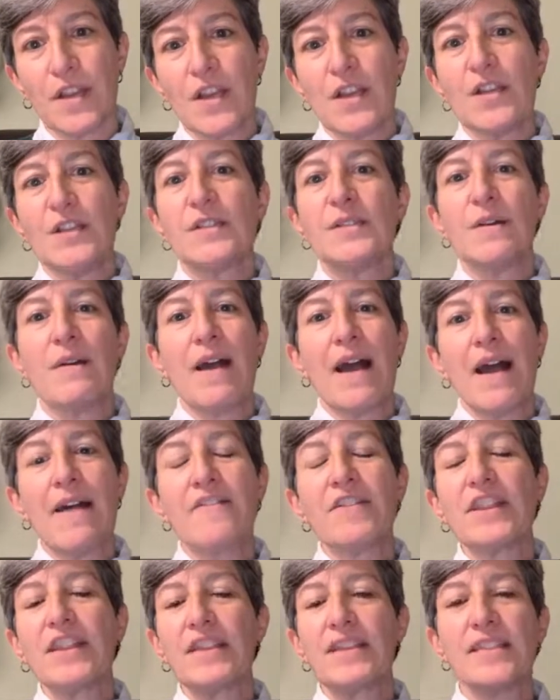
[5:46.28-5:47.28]
So
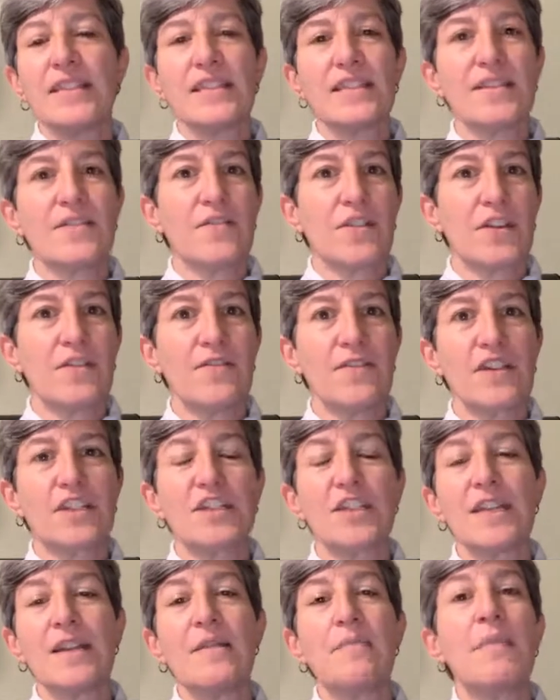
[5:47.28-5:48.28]
having that sense of
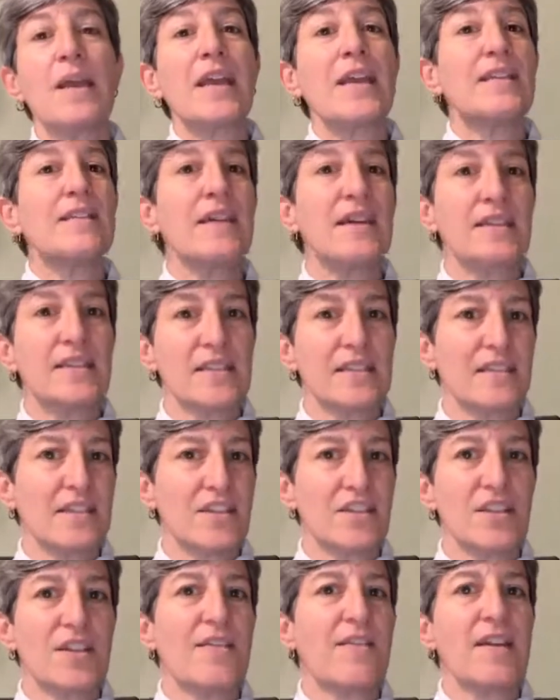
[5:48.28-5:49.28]
conviction and making that
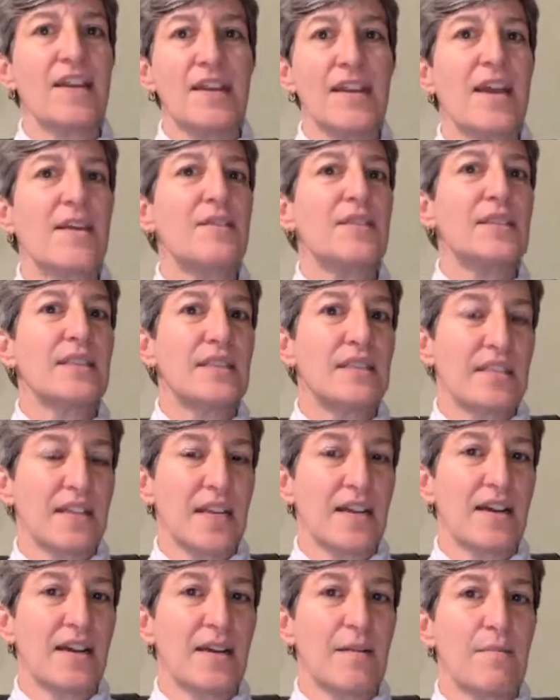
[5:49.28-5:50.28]
decision that now's the
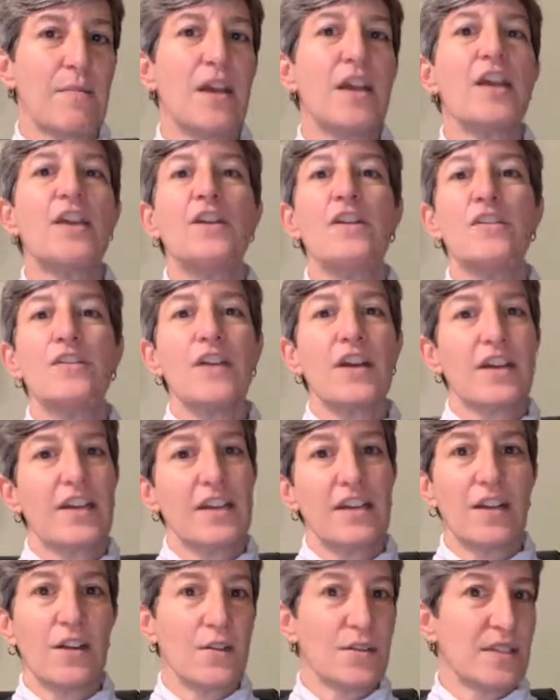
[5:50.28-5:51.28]
time, you're not
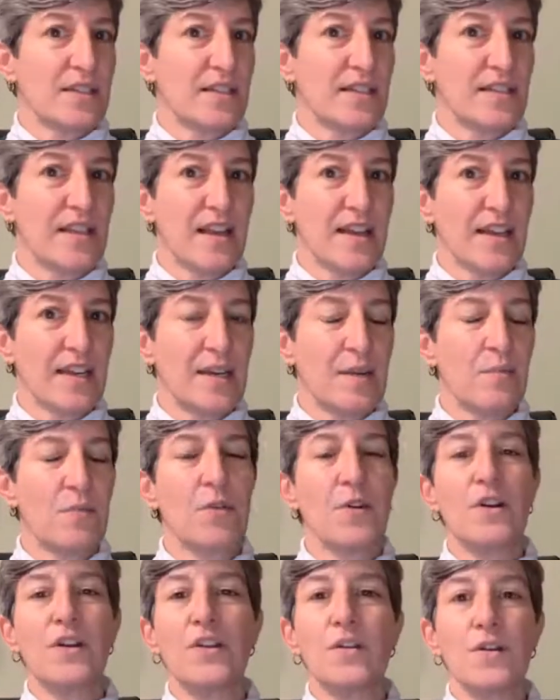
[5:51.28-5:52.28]
going to coast along
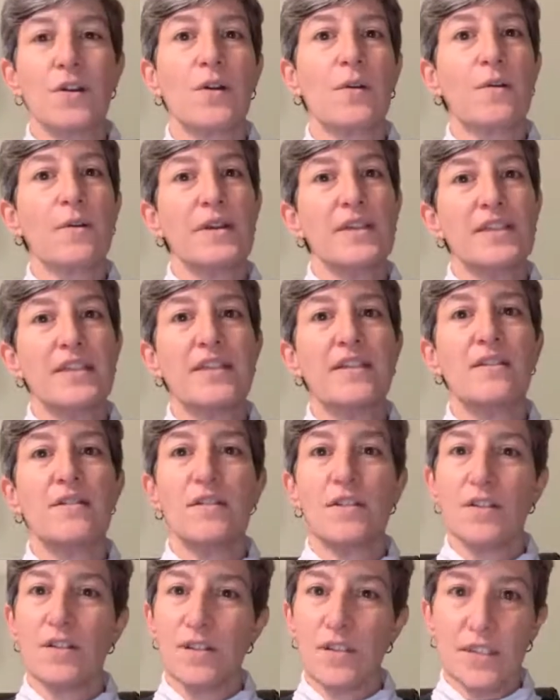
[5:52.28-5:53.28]
anymore, you're going to
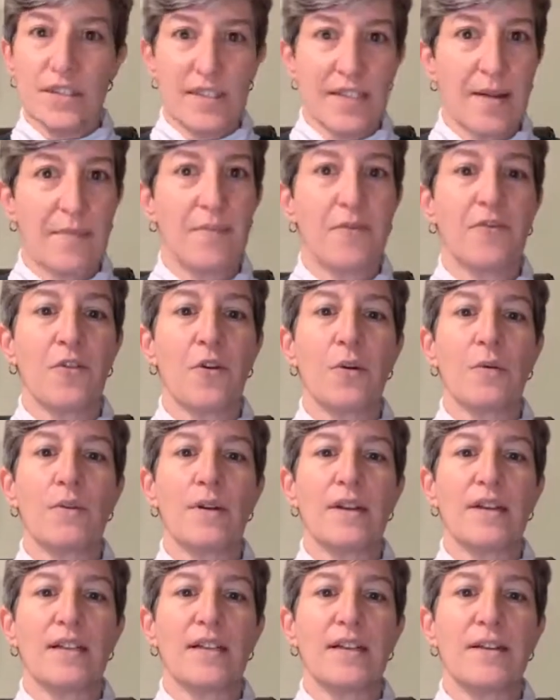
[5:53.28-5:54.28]
step
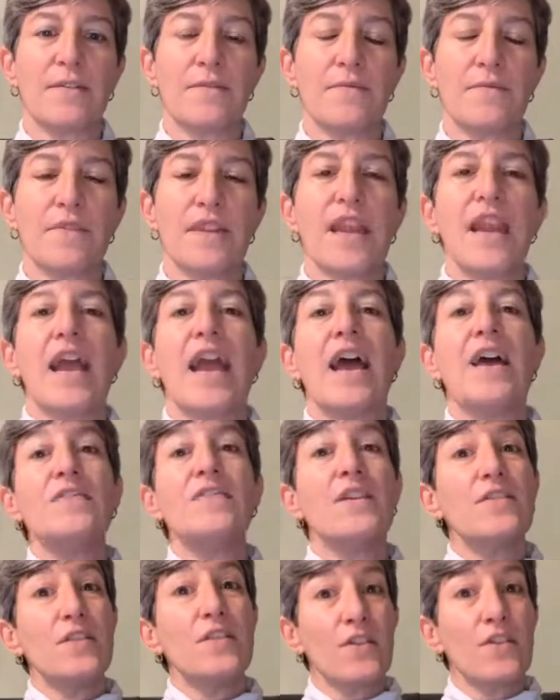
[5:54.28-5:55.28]
forward. And
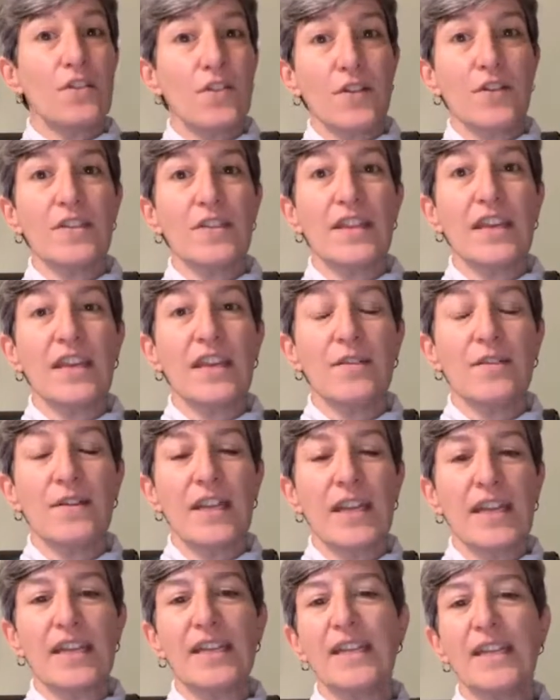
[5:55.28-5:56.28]
then the third thing you
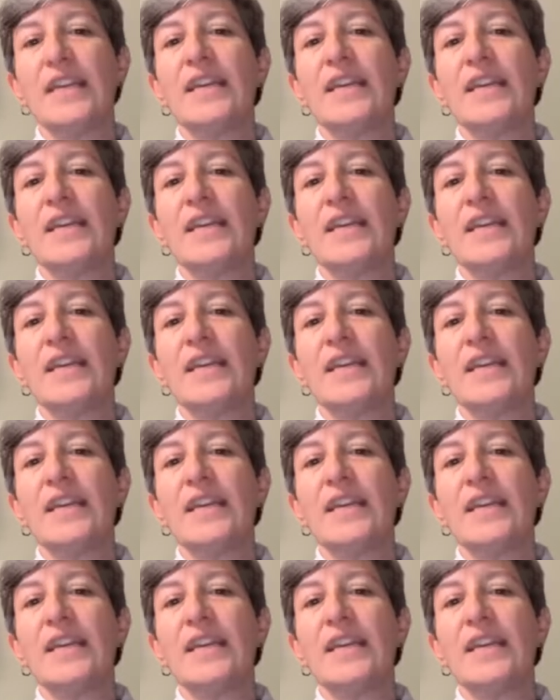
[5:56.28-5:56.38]
need